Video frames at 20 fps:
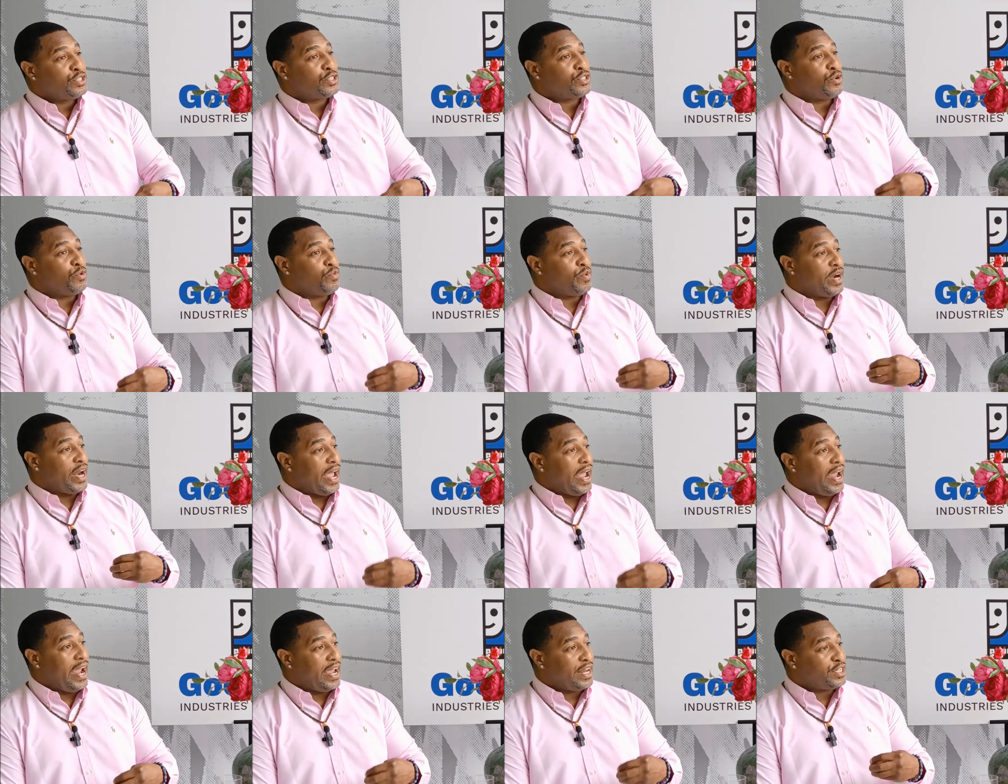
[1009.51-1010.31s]
So
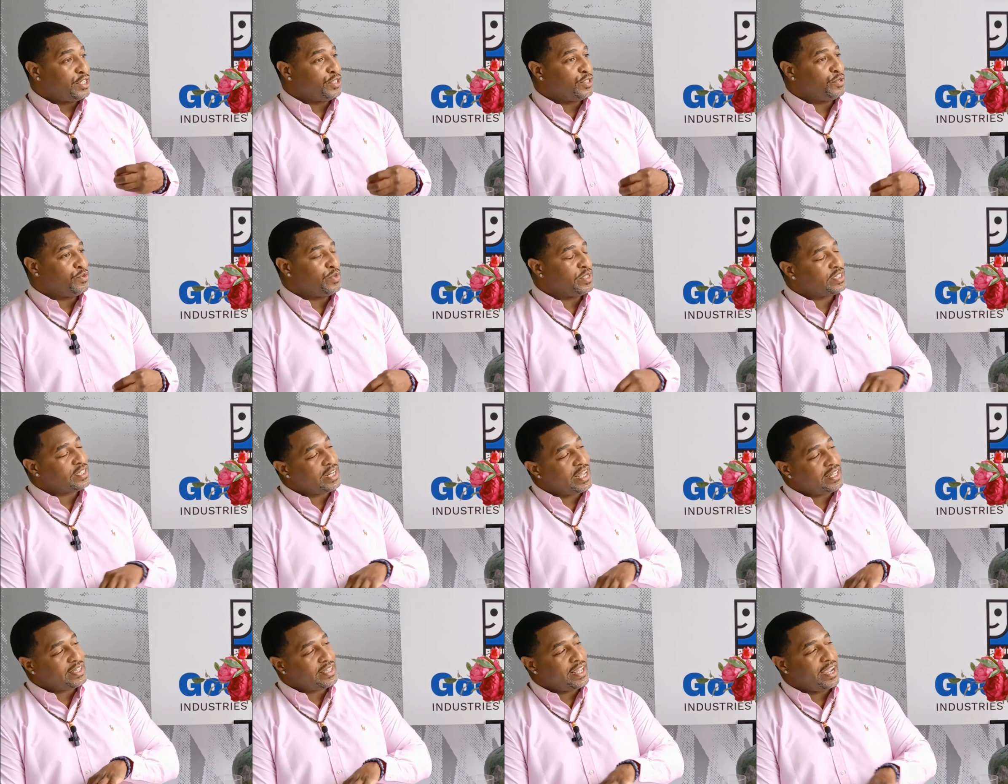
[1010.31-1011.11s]
what I had to do
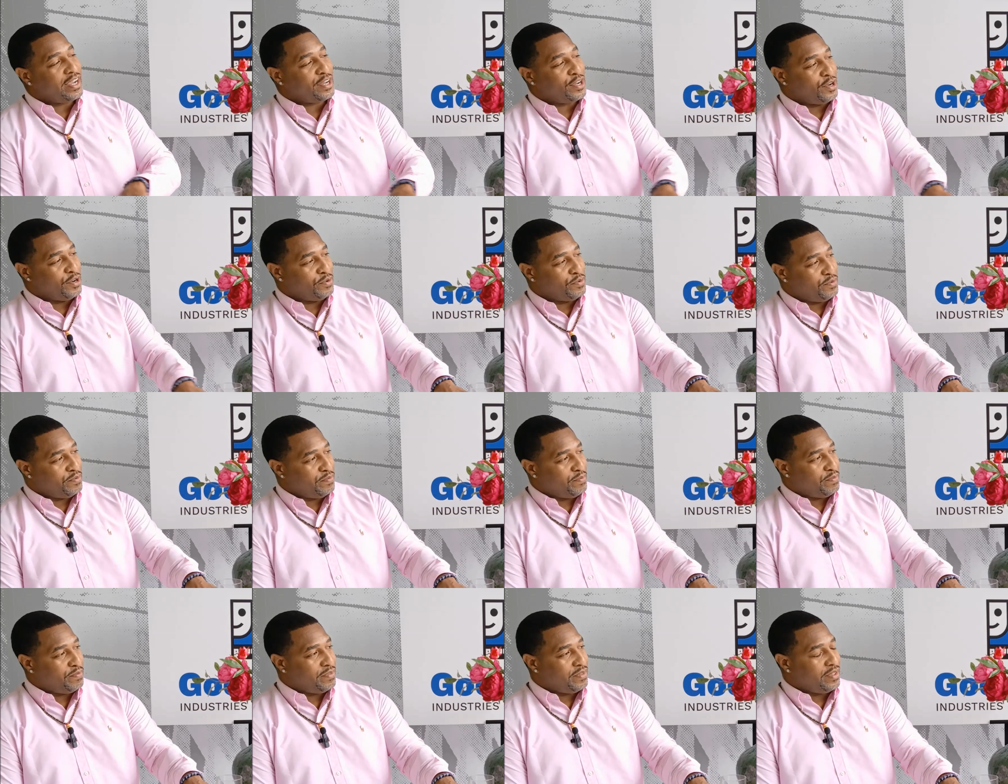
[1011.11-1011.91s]
is let that go.
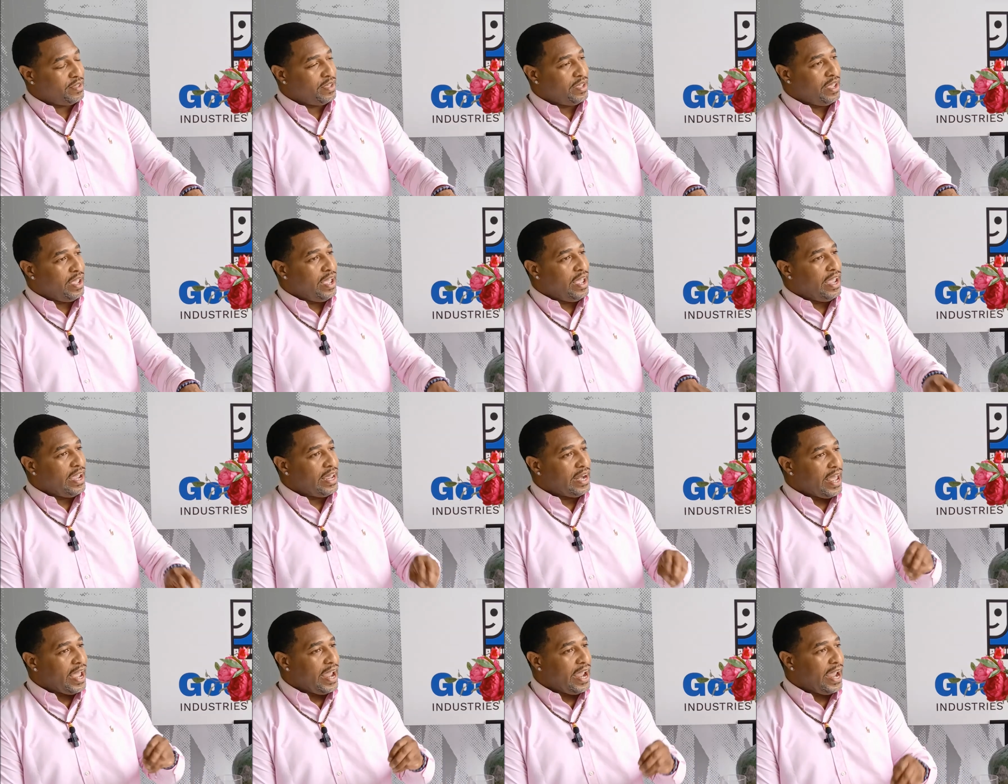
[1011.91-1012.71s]

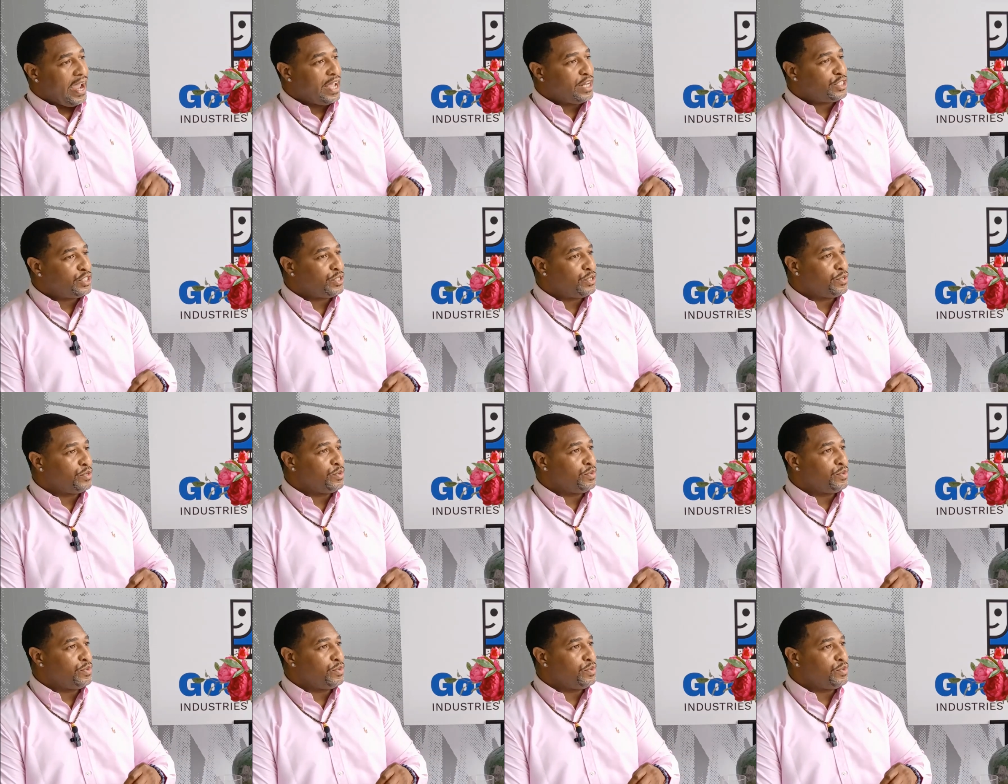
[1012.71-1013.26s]
And I